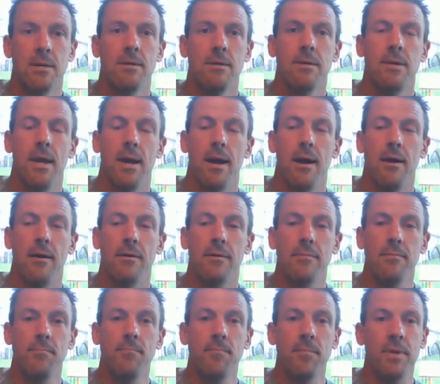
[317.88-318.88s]
Yeah,
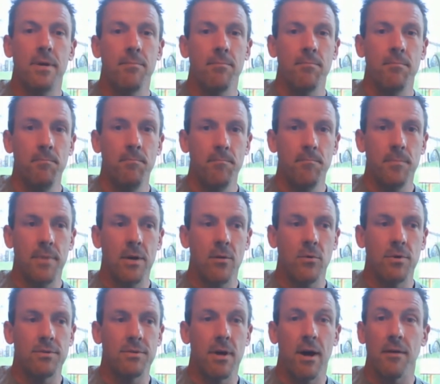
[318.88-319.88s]
and
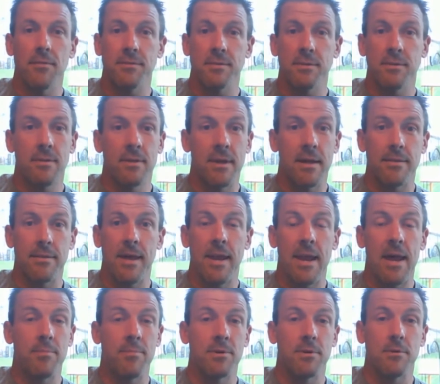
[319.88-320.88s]
we obviously that
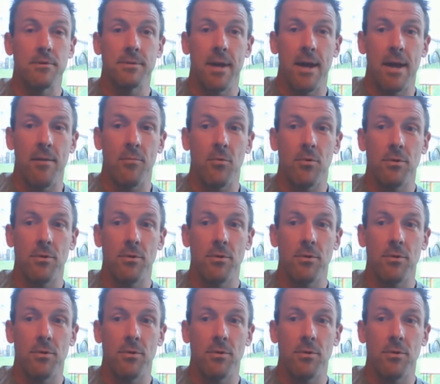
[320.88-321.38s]
happens all the time.